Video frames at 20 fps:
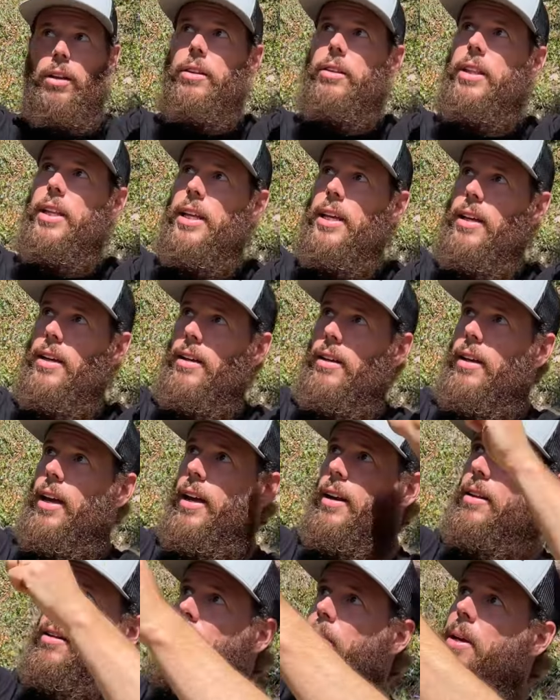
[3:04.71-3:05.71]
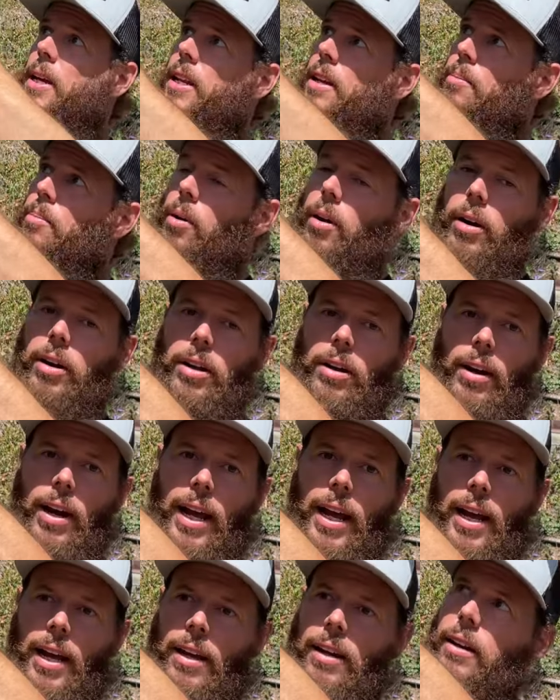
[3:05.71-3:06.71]
the kind of the meaty part of your
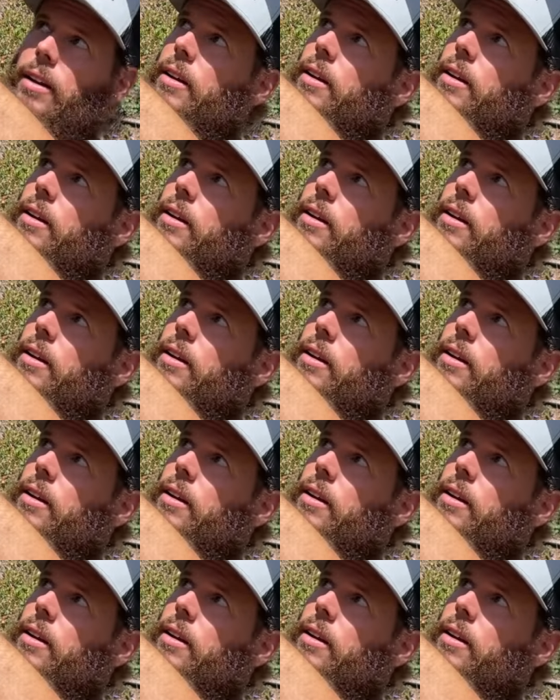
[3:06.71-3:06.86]
hand